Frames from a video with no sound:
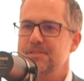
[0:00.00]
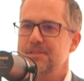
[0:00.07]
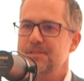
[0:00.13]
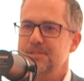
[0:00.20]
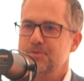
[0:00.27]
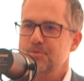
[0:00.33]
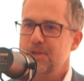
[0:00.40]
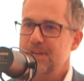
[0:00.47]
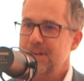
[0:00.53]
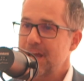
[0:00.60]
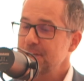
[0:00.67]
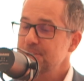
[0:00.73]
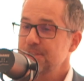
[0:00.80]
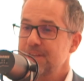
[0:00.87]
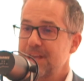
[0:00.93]
is you can
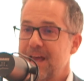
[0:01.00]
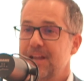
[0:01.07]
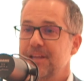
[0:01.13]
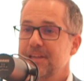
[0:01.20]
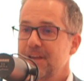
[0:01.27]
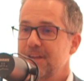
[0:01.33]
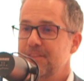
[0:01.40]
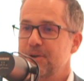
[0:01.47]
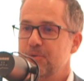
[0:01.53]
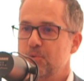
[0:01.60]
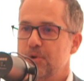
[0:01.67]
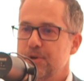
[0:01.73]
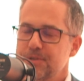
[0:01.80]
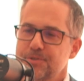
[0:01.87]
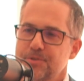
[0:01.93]
actually allocate that
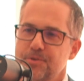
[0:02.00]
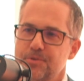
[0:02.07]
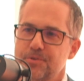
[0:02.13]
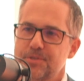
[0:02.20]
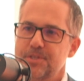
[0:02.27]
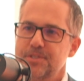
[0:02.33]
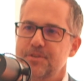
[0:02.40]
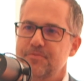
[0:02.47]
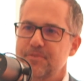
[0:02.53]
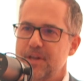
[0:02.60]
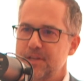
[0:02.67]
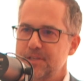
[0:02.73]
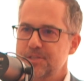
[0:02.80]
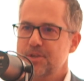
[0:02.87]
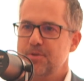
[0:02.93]
water to
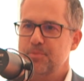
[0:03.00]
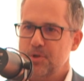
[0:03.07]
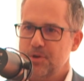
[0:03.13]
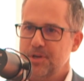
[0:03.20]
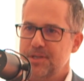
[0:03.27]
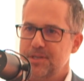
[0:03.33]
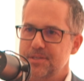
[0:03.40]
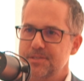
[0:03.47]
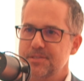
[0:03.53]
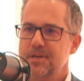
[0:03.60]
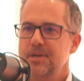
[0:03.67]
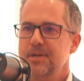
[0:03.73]
disadvantaged communities